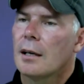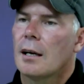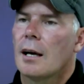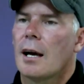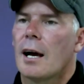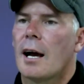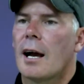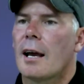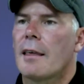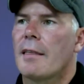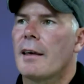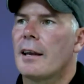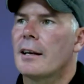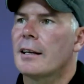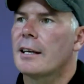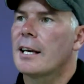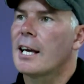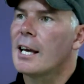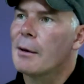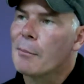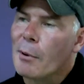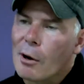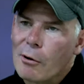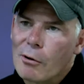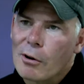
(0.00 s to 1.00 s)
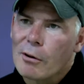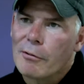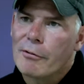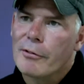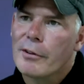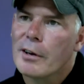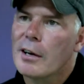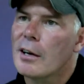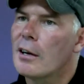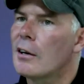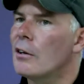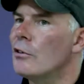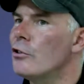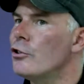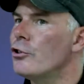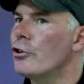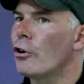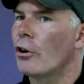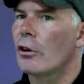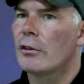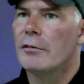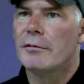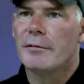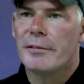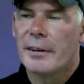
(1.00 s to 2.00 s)
I then came out of there and
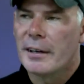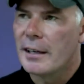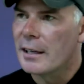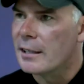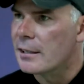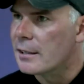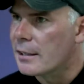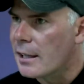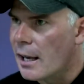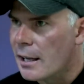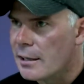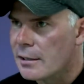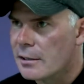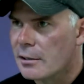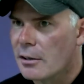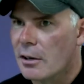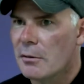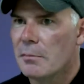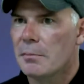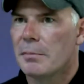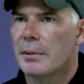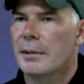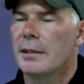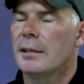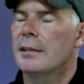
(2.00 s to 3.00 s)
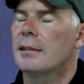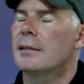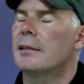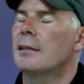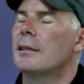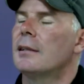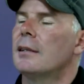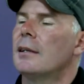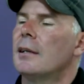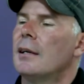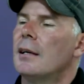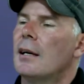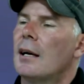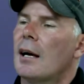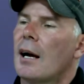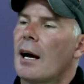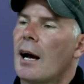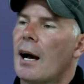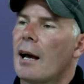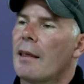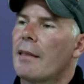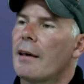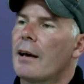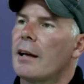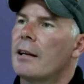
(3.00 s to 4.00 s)
joined various dance companies.
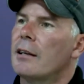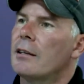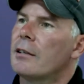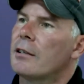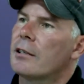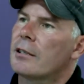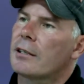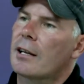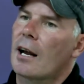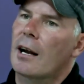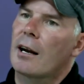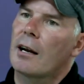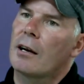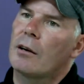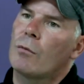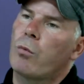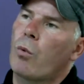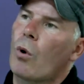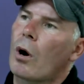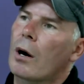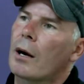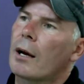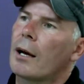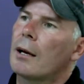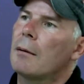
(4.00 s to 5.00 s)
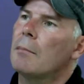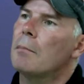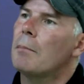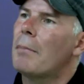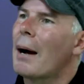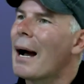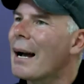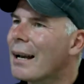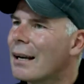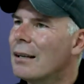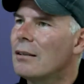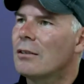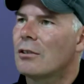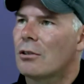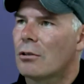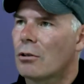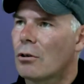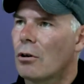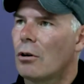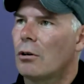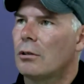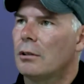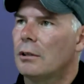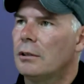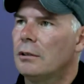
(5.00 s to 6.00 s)
I then started working back in
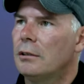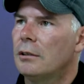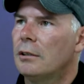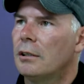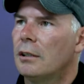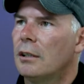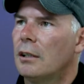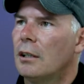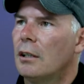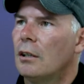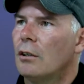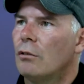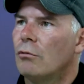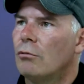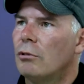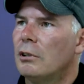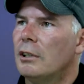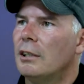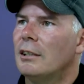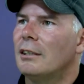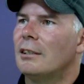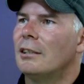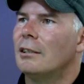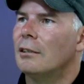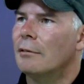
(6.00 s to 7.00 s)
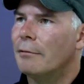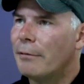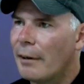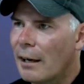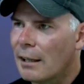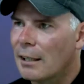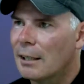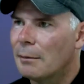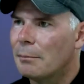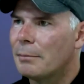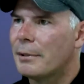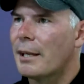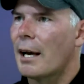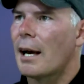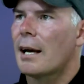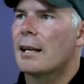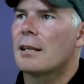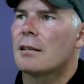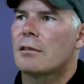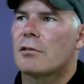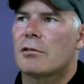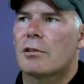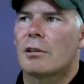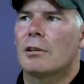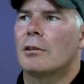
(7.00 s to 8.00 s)
Scotland, really to develop
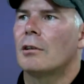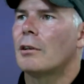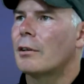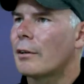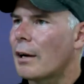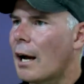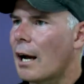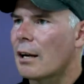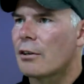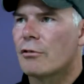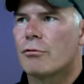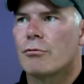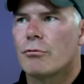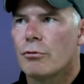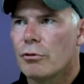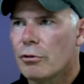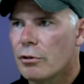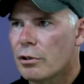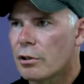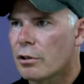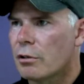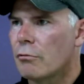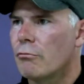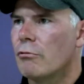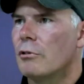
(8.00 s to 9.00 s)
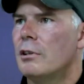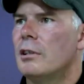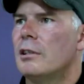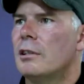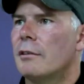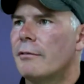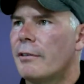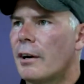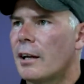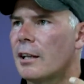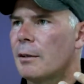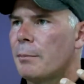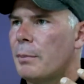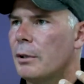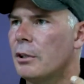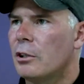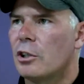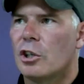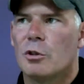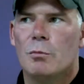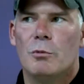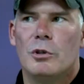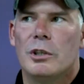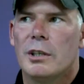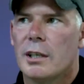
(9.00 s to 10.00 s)
dance at the grassroots, really developing
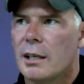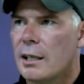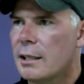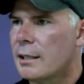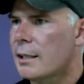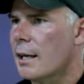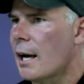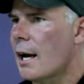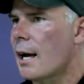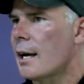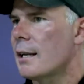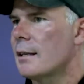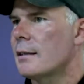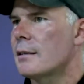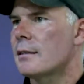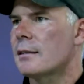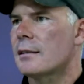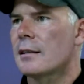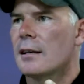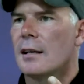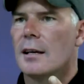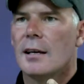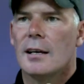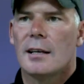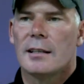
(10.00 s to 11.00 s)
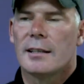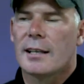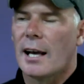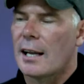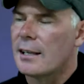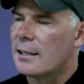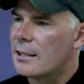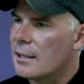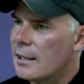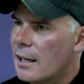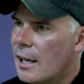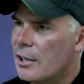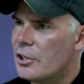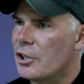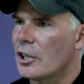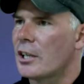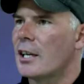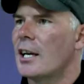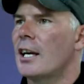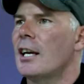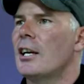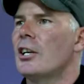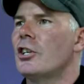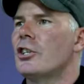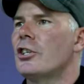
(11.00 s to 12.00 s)
community dance, dance and
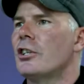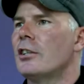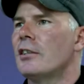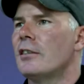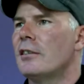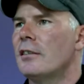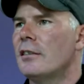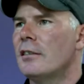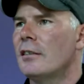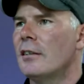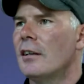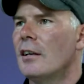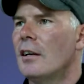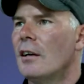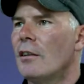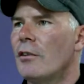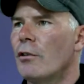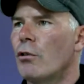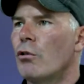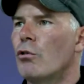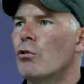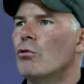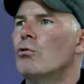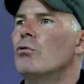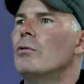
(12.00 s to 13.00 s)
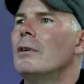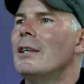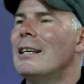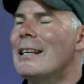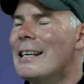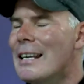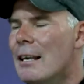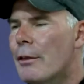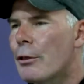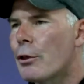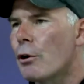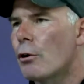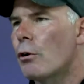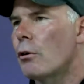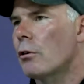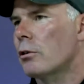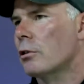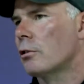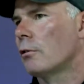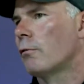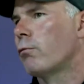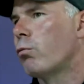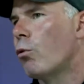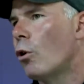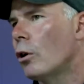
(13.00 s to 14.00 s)
education, the whole ethos
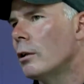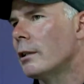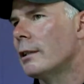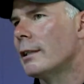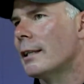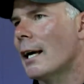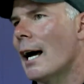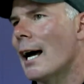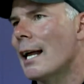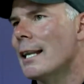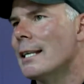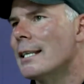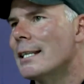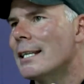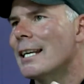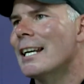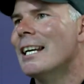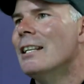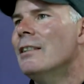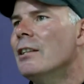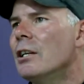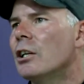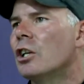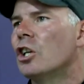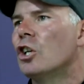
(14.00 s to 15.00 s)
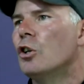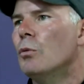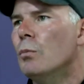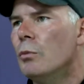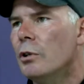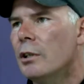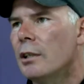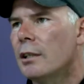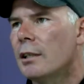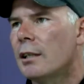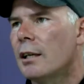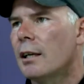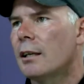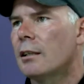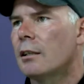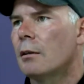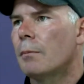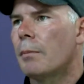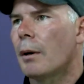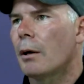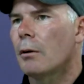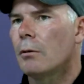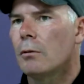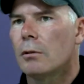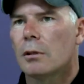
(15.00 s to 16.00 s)
of what dance in the community is
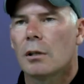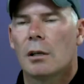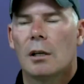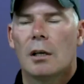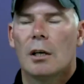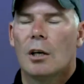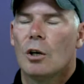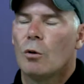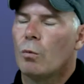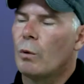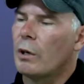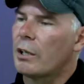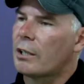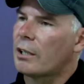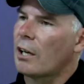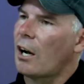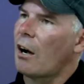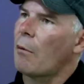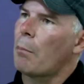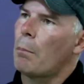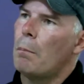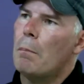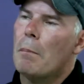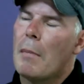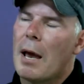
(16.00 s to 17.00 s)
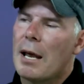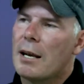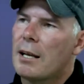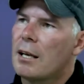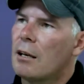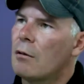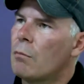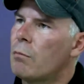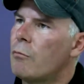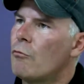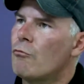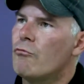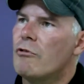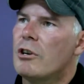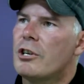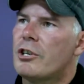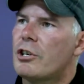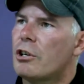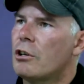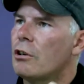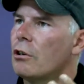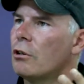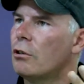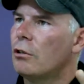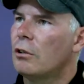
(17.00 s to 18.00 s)
about. We set up many
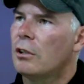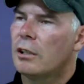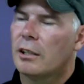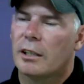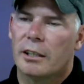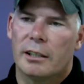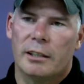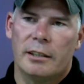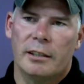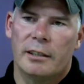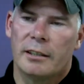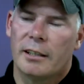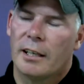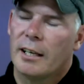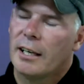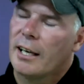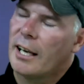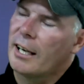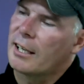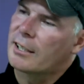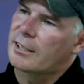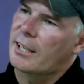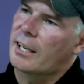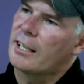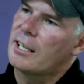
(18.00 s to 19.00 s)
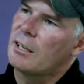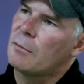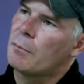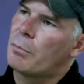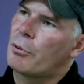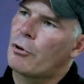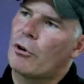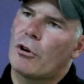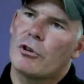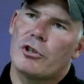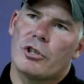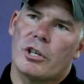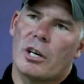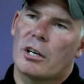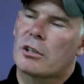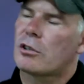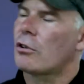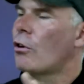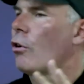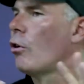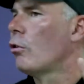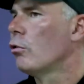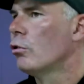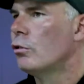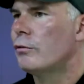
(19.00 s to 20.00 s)
regional and exciting projects
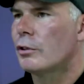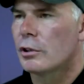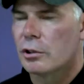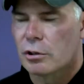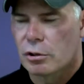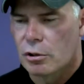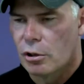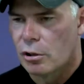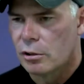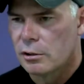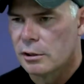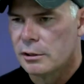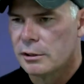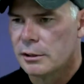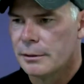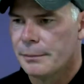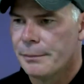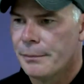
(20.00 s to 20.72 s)
all over Scotland.